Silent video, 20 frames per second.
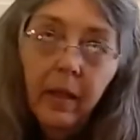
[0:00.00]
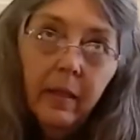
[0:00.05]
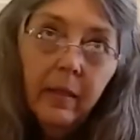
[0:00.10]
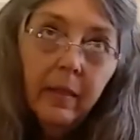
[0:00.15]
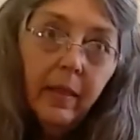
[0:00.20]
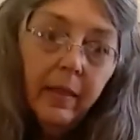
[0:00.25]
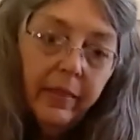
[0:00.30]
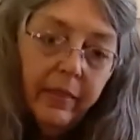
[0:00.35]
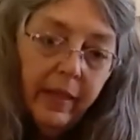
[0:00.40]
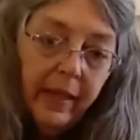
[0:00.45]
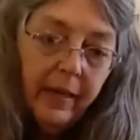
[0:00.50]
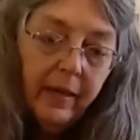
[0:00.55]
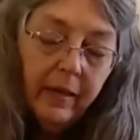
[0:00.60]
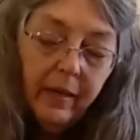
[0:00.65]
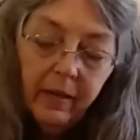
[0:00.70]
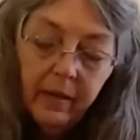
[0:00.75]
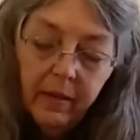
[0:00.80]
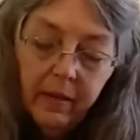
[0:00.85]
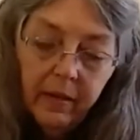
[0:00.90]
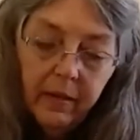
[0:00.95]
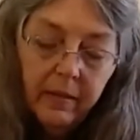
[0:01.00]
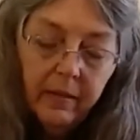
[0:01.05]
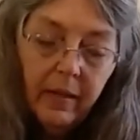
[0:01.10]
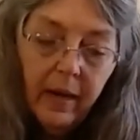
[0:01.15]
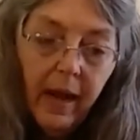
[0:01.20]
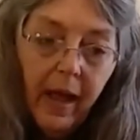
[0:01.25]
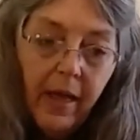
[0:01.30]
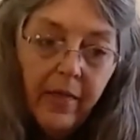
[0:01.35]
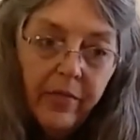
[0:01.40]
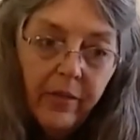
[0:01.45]
The thing
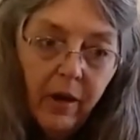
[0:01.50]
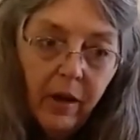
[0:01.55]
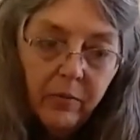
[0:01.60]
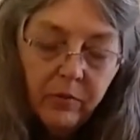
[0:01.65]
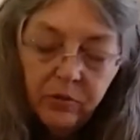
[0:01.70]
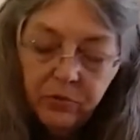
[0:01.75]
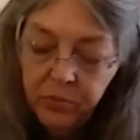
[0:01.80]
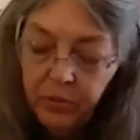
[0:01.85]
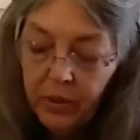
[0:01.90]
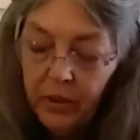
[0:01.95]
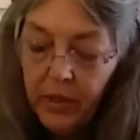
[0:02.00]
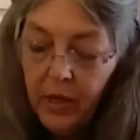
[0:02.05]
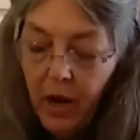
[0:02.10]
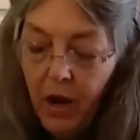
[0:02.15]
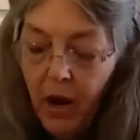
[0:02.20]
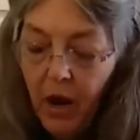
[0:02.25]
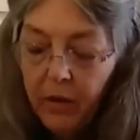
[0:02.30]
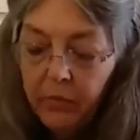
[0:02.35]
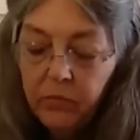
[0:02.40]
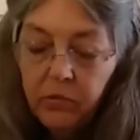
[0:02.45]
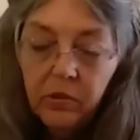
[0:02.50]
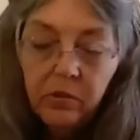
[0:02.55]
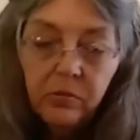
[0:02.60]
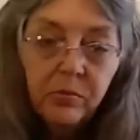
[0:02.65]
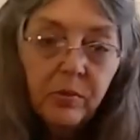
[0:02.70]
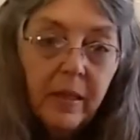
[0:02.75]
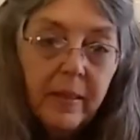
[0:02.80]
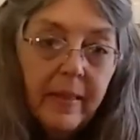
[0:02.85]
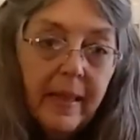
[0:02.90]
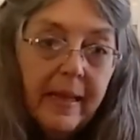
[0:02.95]
that I thought was really odd was
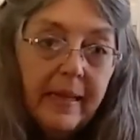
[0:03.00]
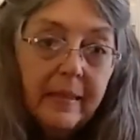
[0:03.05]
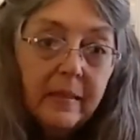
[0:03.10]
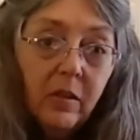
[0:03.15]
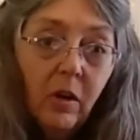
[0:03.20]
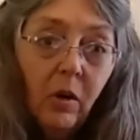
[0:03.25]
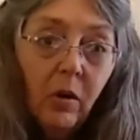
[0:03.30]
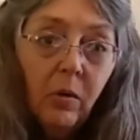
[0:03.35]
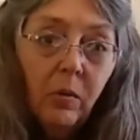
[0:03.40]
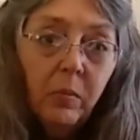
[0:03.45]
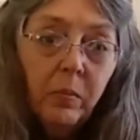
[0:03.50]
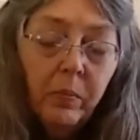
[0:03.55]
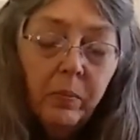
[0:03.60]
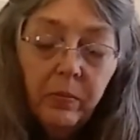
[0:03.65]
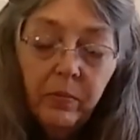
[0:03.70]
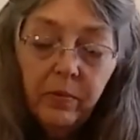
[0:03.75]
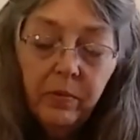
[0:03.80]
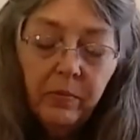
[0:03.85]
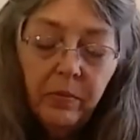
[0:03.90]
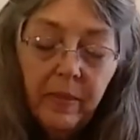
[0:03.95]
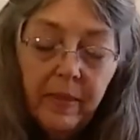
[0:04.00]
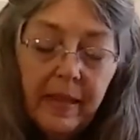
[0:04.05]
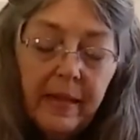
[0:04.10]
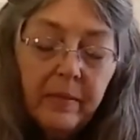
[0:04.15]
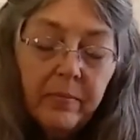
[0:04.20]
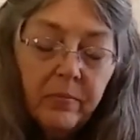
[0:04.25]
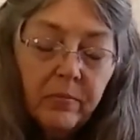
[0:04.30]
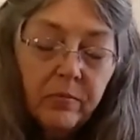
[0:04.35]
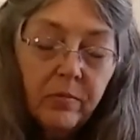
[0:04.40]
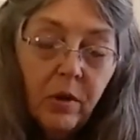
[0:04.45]
when they
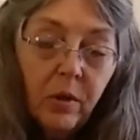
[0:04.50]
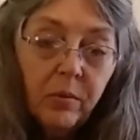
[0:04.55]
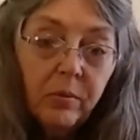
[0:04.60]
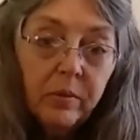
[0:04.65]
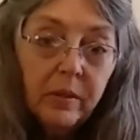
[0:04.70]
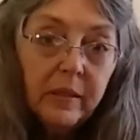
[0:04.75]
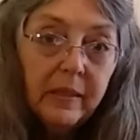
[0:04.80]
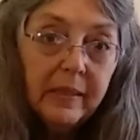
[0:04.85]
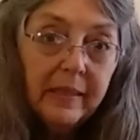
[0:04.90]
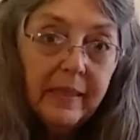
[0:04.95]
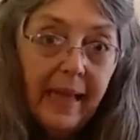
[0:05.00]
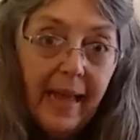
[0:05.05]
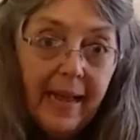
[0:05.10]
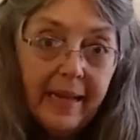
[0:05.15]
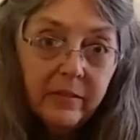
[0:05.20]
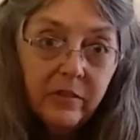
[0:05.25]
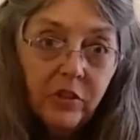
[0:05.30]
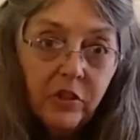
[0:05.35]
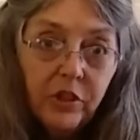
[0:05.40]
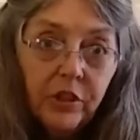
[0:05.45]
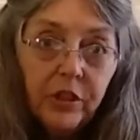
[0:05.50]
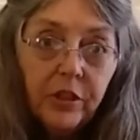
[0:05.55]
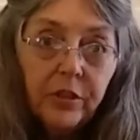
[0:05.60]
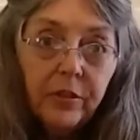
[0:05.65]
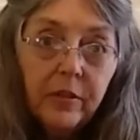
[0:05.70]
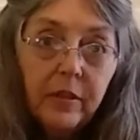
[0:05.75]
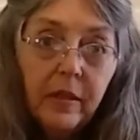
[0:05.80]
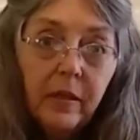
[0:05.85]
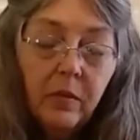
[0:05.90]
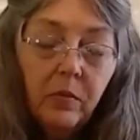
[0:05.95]
wrote last
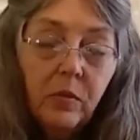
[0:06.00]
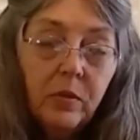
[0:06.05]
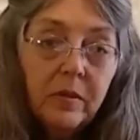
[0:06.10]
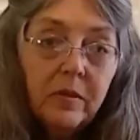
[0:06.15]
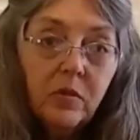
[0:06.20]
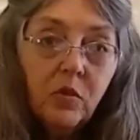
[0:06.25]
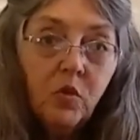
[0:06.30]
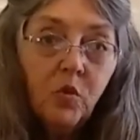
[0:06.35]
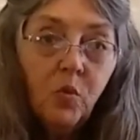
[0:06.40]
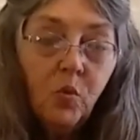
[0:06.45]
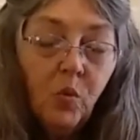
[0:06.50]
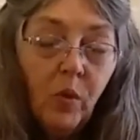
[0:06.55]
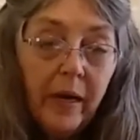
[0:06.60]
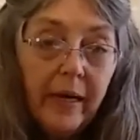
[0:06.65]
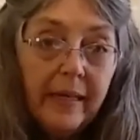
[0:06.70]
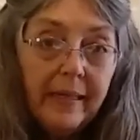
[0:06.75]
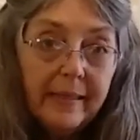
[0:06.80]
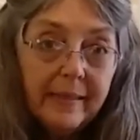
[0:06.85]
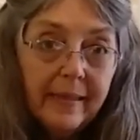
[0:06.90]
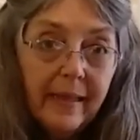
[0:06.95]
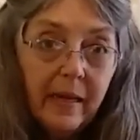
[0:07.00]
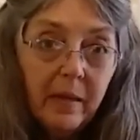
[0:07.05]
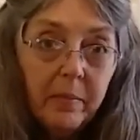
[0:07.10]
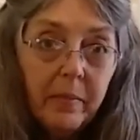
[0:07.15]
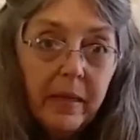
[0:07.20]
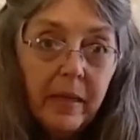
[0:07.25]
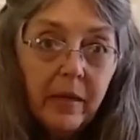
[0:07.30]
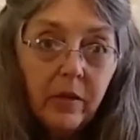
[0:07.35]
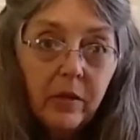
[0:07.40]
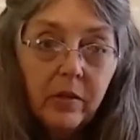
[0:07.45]
year that it was 20
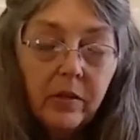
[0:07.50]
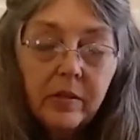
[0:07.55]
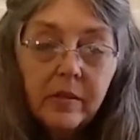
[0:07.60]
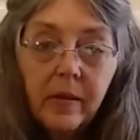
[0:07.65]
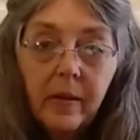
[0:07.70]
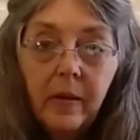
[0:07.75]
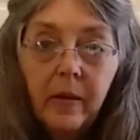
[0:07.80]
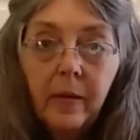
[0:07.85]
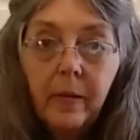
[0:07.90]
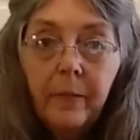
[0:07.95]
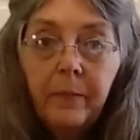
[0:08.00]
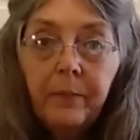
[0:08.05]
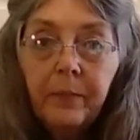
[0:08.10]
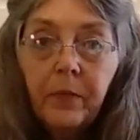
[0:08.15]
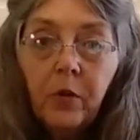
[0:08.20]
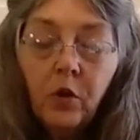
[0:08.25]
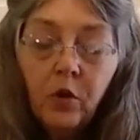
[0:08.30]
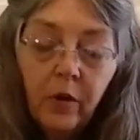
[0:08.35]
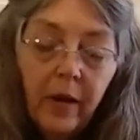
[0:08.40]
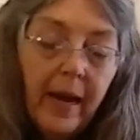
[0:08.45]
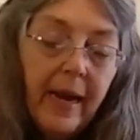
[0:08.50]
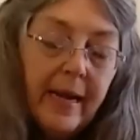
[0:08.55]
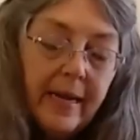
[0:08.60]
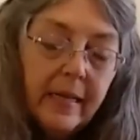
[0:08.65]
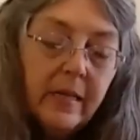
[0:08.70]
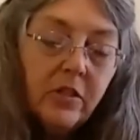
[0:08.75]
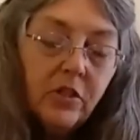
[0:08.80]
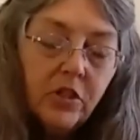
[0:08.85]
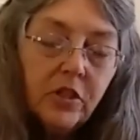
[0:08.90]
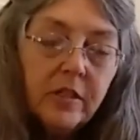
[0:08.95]
centimeters or 8
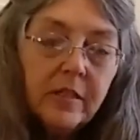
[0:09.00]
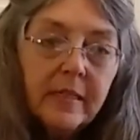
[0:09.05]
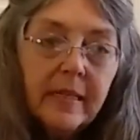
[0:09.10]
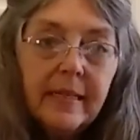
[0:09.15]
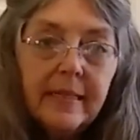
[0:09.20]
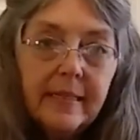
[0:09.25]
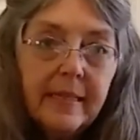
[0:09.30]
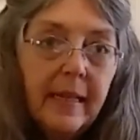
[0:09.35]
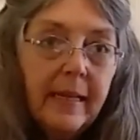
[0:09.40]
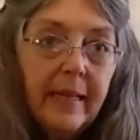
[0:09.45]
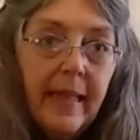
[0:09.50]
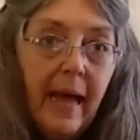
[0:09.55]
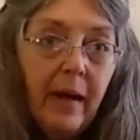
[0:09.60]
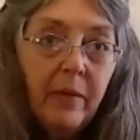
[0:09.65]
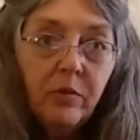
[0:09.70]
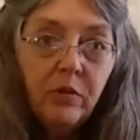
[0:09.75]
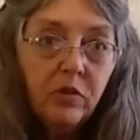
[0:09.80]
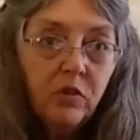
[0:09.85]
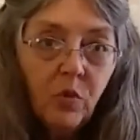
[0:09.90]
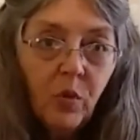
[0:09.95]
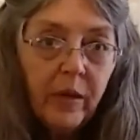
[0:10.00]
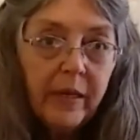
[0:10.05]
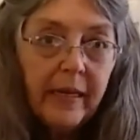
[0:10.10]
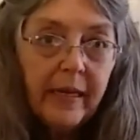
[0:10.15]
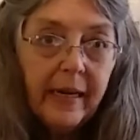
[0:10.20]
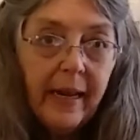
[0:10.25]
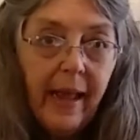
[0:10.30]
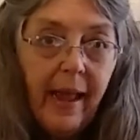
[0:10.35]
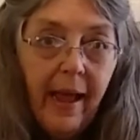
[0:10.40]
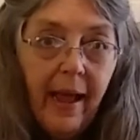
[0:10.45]
inches, they said that was 20
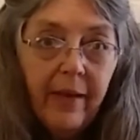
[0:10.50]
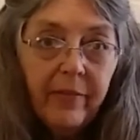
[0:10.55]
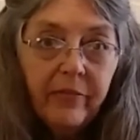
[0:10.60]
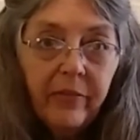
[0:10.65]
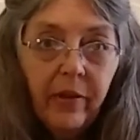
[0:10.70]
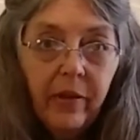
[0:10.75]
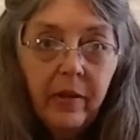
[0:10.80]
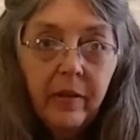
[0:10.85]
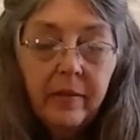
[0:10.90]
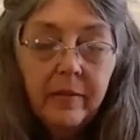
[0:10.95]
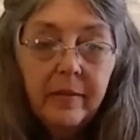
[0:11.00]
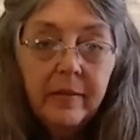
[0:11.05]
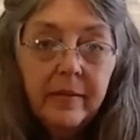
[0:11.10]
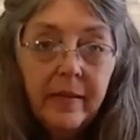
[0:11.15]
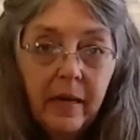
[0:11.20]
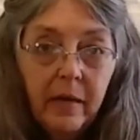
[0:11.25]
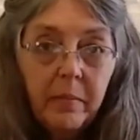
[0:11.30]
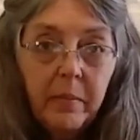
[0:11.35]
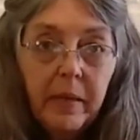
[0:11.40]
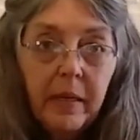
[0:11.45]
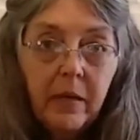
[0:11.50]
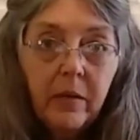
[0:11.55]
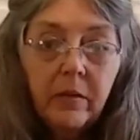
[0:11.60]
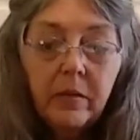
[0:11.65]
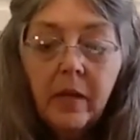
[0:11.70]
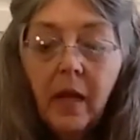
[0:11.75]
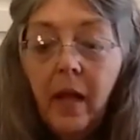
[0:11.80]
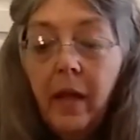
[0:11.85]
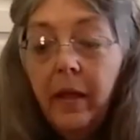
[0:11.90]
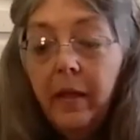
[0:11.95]
and a half
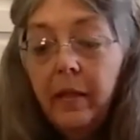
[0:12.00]
centimeters.